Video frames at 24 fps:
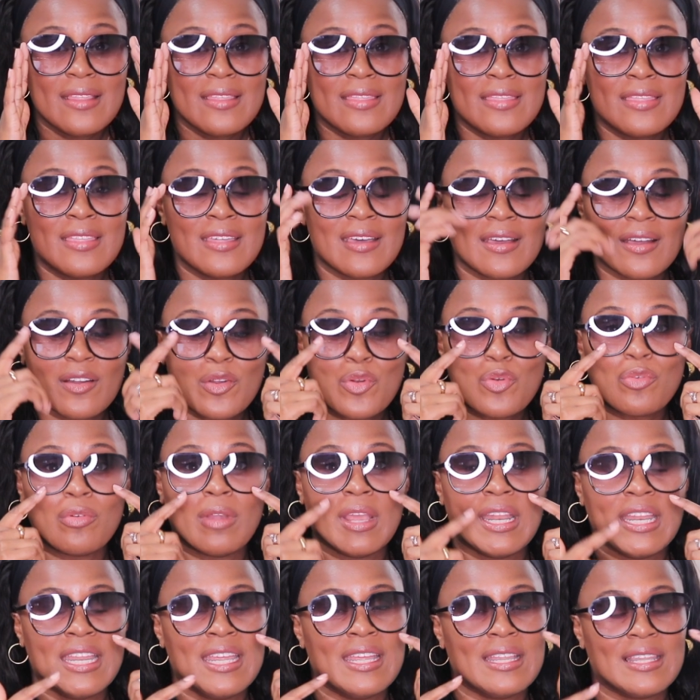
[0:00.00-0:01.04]
The
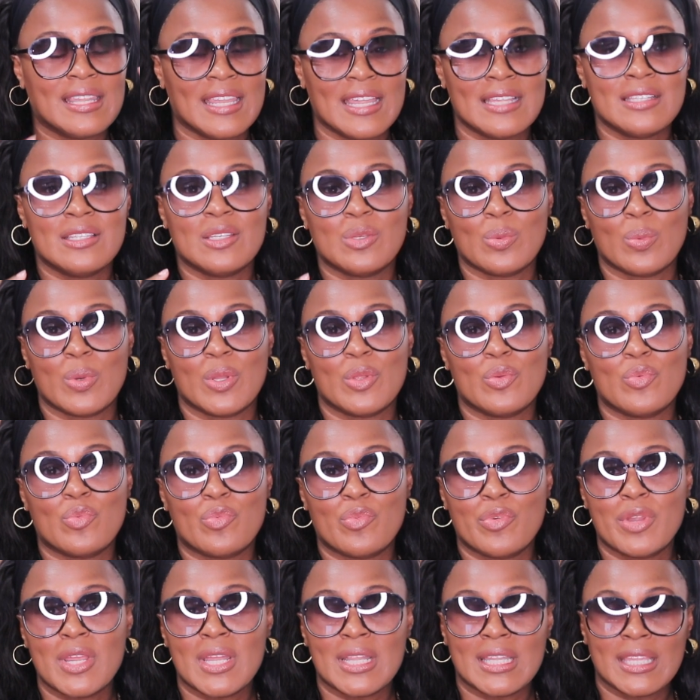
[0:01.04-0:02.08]
gradient lens is what
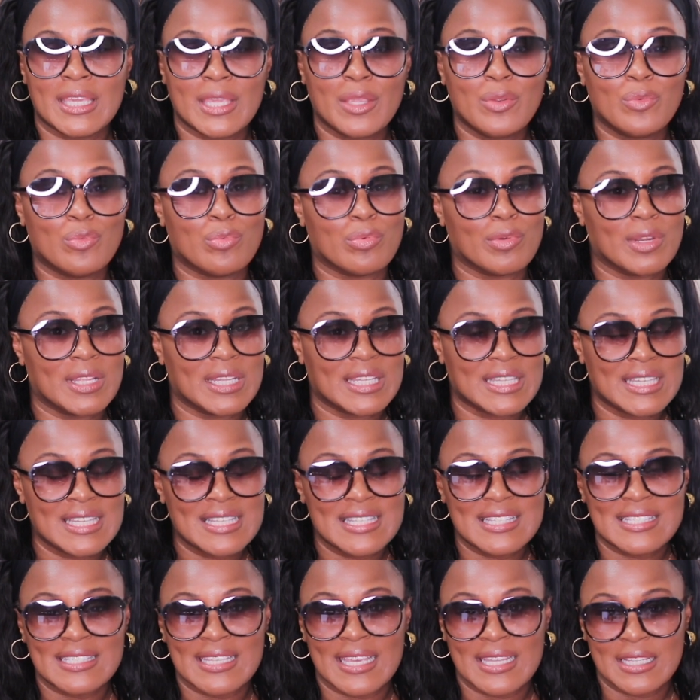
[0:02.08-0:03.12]
really
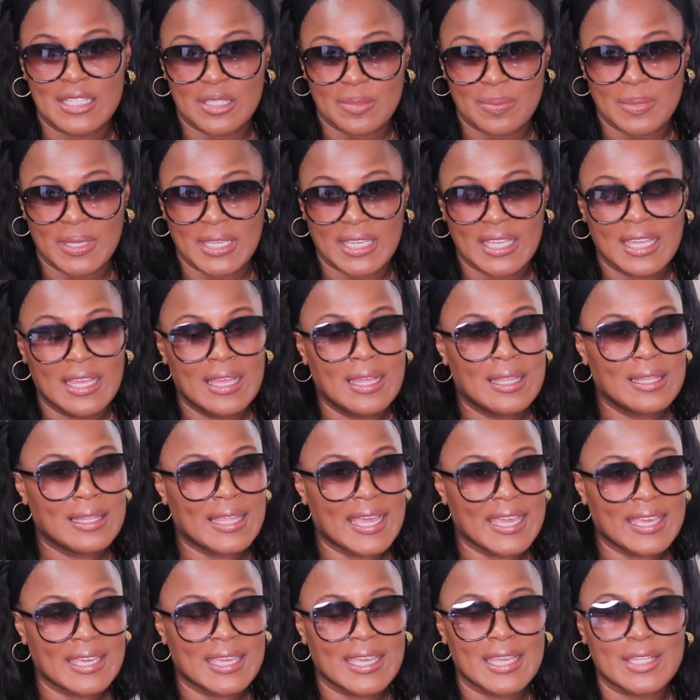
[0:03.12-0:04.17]
sends me.
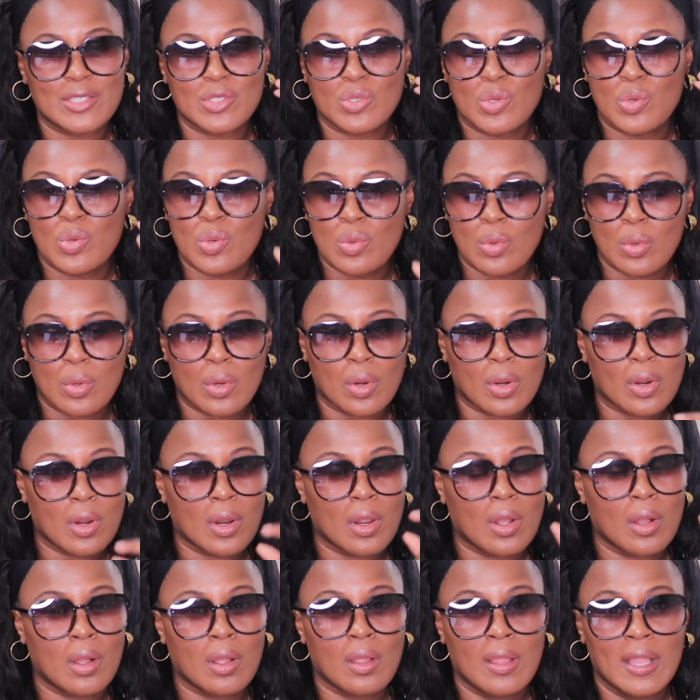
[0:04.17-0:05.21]
Like, it's cool,
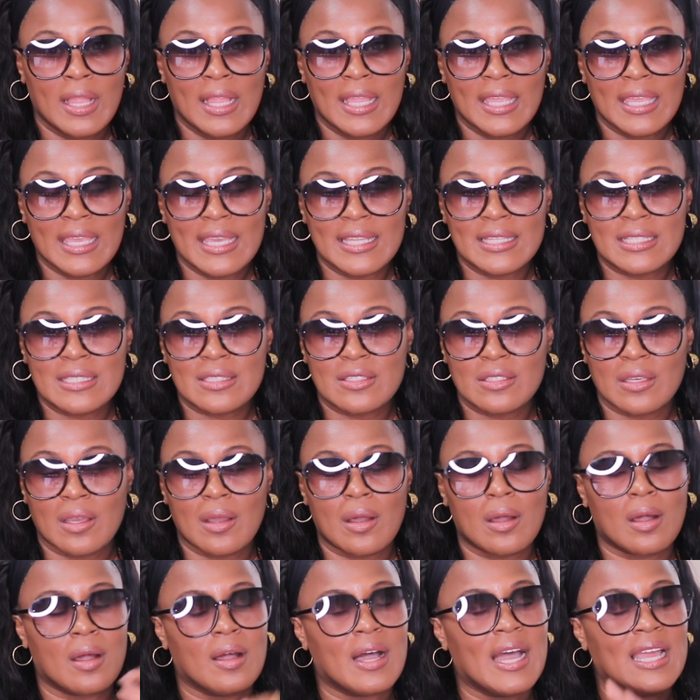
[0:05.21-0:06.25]
girl.
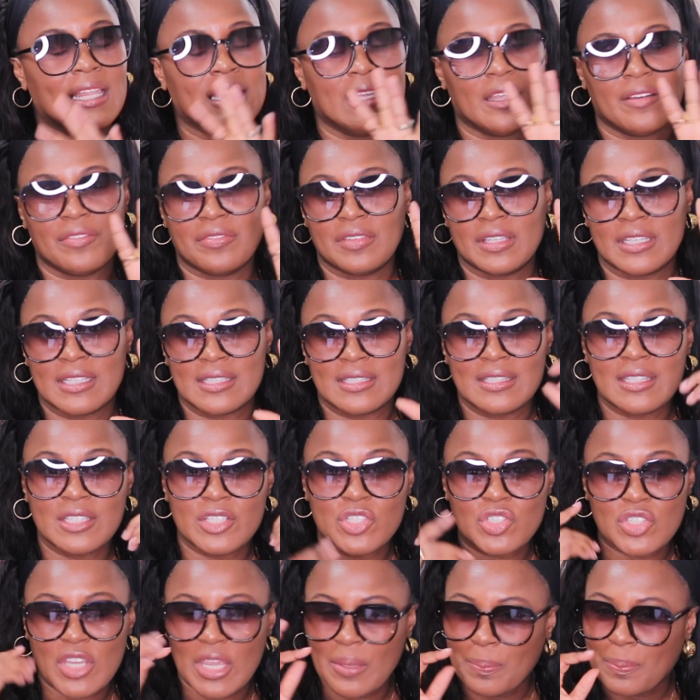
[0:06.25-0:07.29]
I love these. The
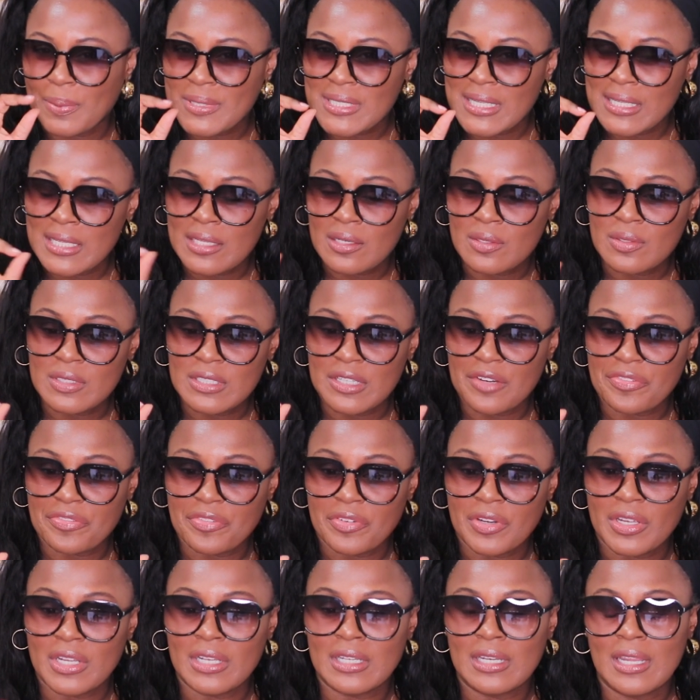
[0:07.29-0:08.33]
shape is a little
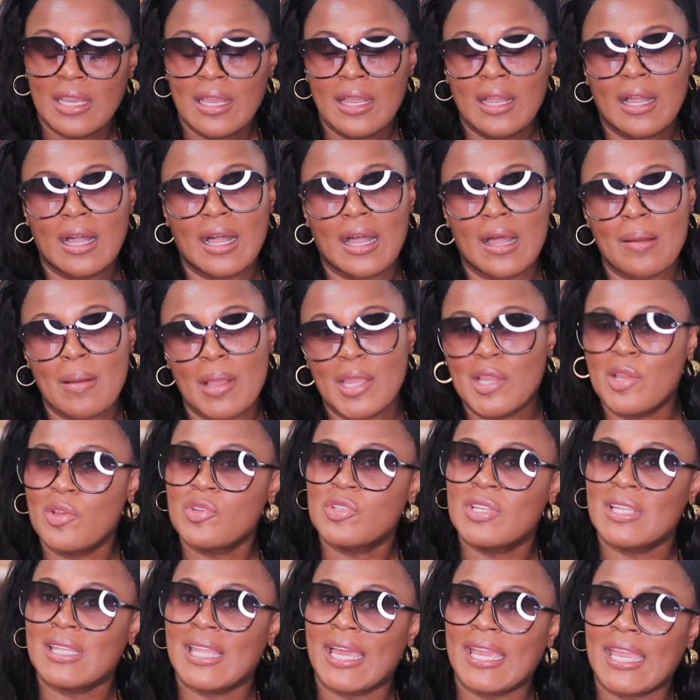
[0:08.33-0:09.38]
different. I
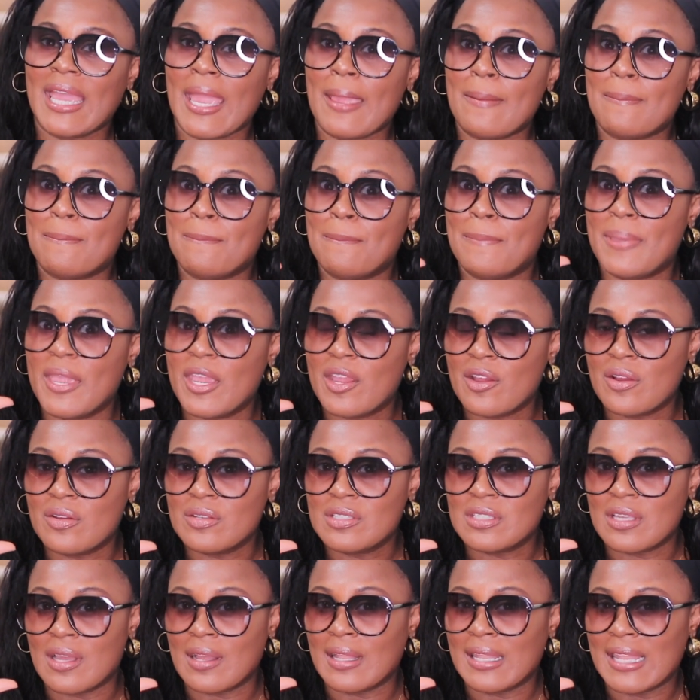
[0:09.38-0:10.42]
usually like a bigger
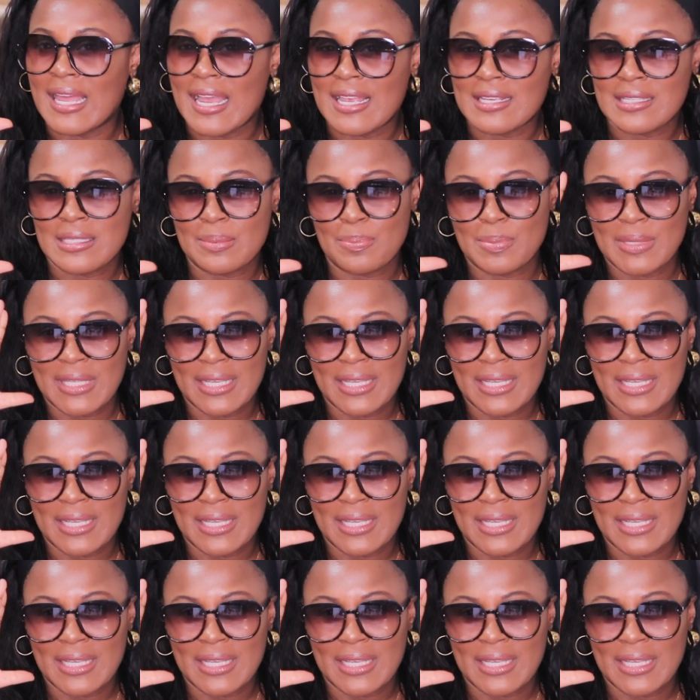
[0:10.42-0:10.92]
sunglass.